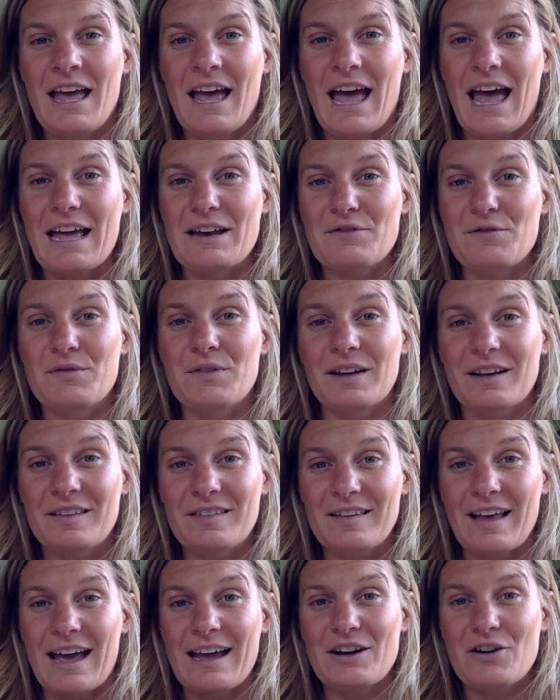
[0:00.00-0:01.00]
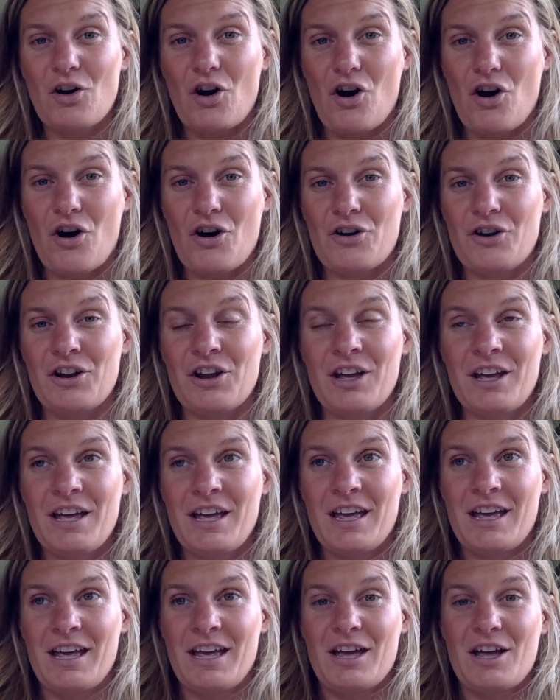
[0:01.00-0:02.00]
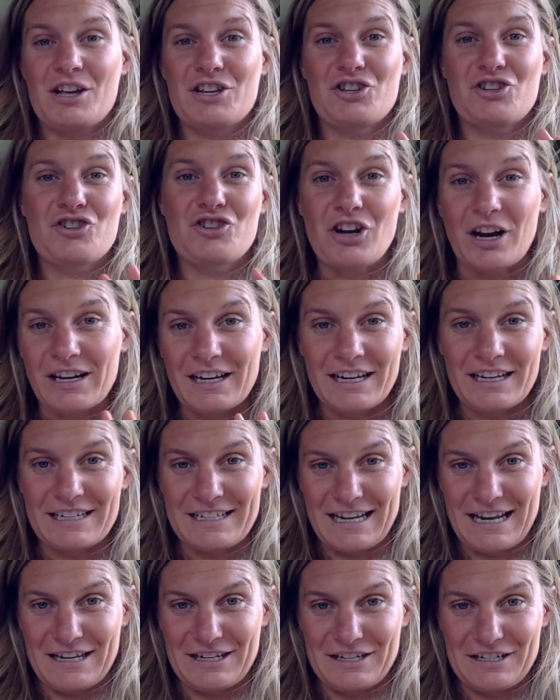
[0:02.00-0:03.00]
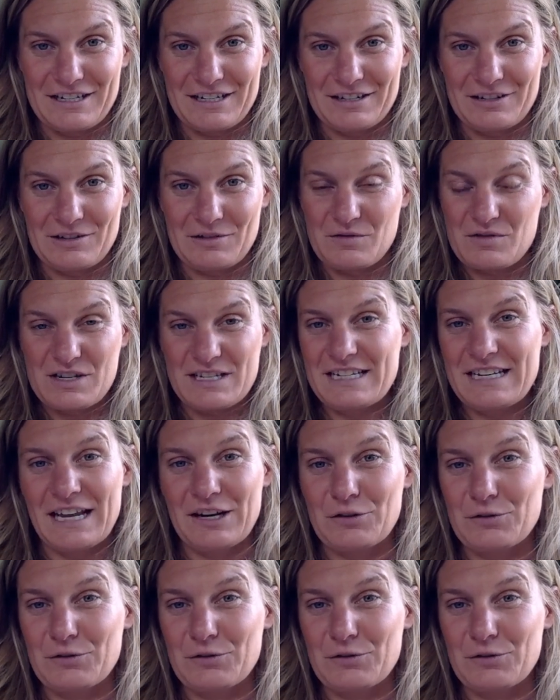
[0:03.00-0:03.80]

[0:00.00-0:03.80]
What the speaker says: and fixate on chunking it down into 10 or